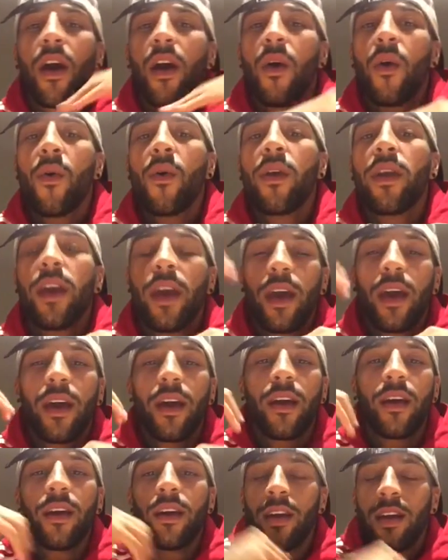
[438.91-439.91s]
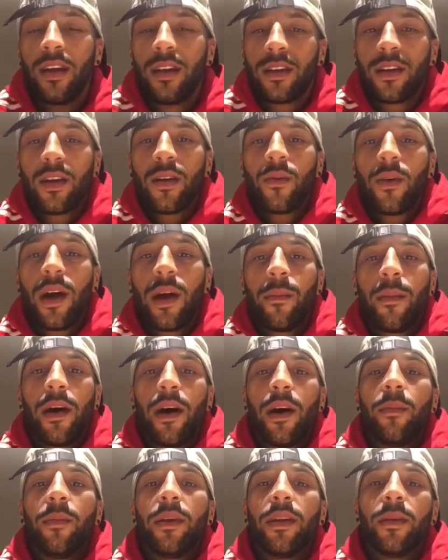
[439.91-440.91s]
Oh yeah. I don't know why I'm
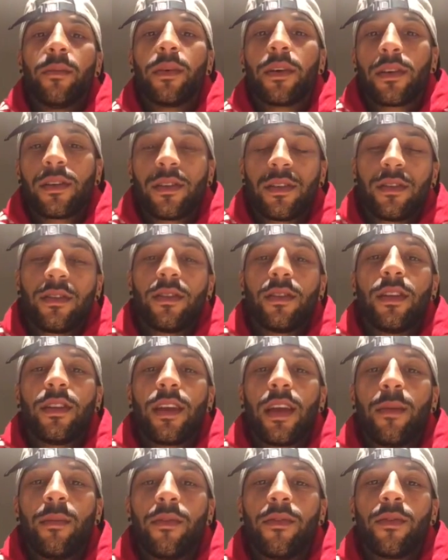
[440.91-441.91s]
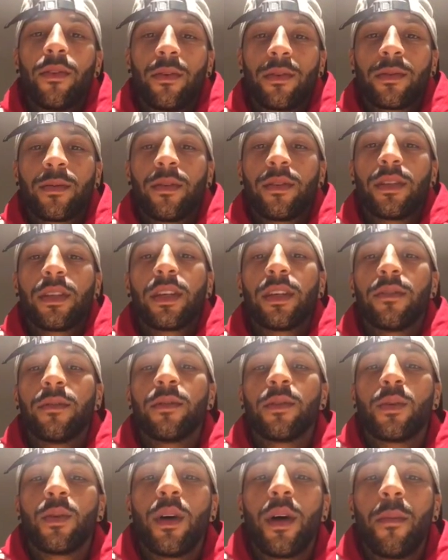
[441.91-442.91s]
hyping it, because it's the day before I'm supposed to give
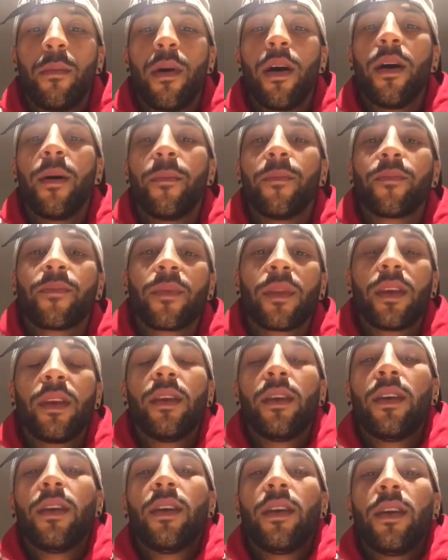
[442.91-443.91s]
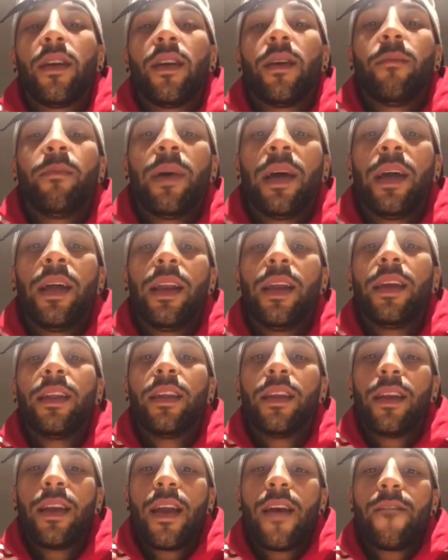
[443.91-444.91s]
them to her, but better late
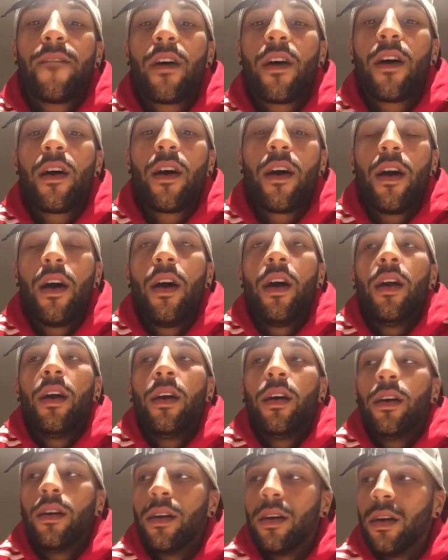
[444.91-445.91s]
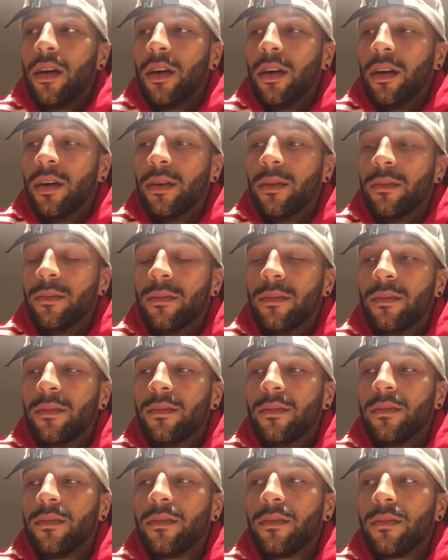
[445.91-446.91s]
than never.
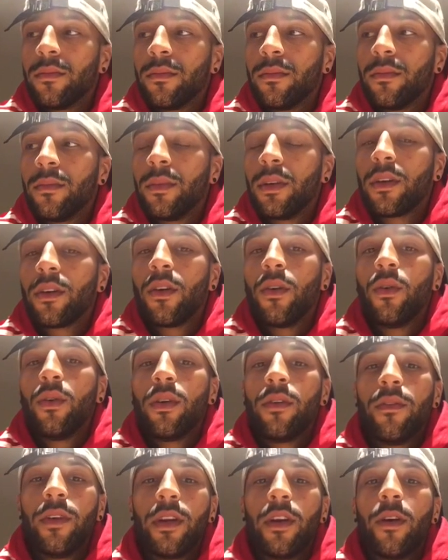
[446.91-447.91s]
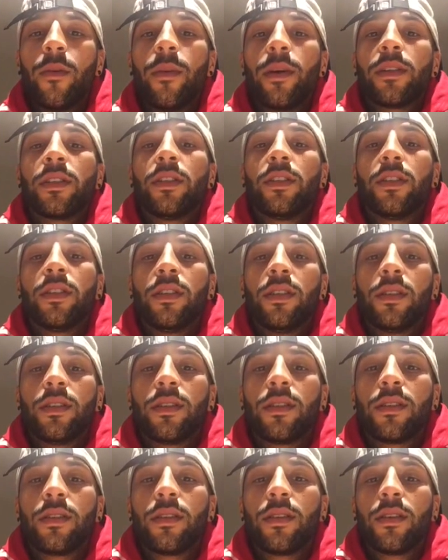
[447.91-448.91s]
Got all the video
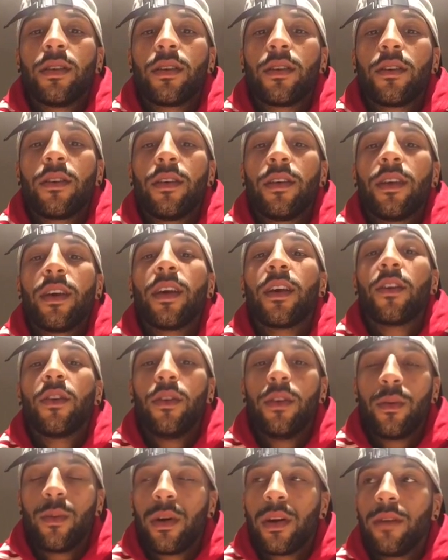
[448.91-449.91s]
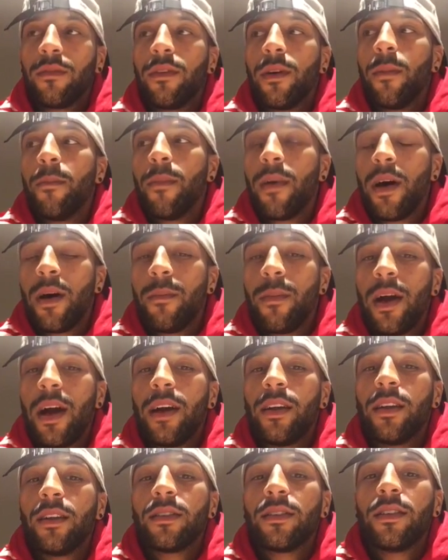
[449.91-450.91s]
messages, including one of her mum
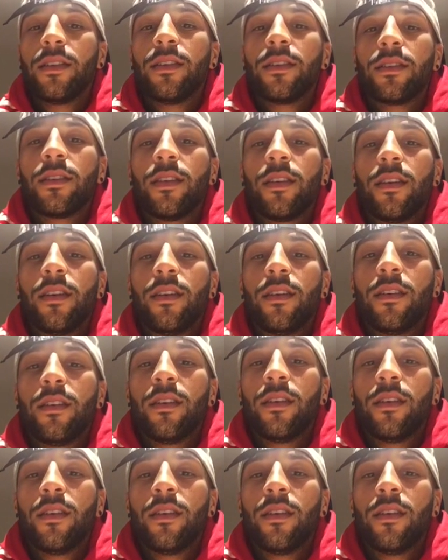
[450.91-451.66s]
and her sister.